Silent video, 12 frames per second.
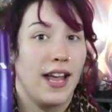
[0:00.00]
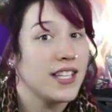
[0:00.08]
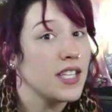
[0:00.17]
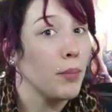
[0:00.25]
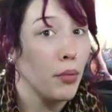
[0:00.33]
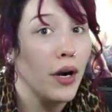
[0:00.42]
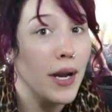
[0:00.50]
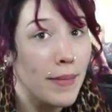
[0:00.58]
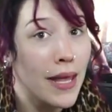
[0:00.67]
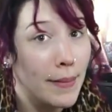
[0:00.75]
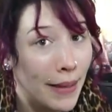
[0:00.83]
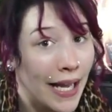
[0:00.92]
it's a pretty
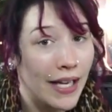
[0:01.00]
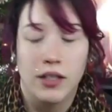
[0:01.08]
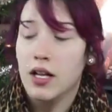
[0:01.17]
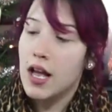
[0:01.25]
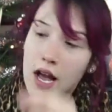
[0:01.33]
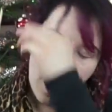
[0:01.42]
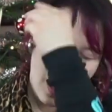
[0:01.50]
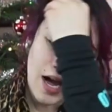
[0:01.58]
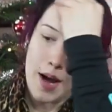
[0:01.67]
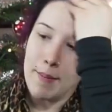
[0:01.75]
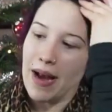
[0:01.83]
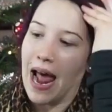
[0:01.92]
big bottle.
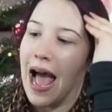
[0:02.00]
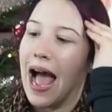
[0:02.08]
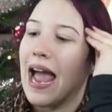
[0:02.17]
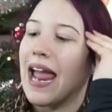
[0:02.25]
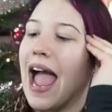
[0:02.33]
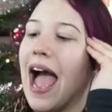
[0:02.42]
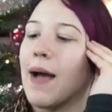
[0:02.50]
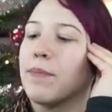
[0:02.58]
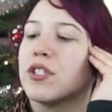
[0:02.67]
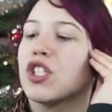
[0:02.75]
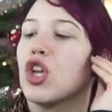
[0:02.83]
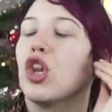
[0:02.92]
Um, and I
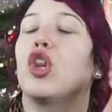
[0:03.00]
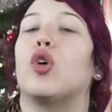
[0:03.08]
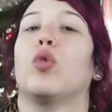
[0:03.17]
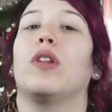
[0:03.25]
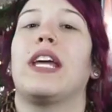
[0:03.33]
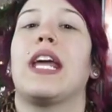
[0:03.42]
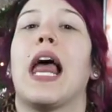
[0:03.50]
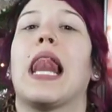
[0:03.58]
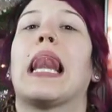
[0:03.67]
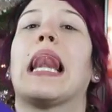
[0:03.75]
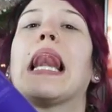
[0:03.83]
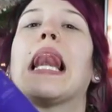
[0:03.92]
absolutely
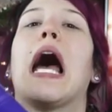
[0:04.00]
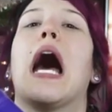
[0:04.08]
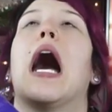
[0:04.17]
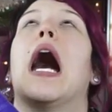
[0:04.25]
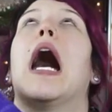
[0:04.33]
love,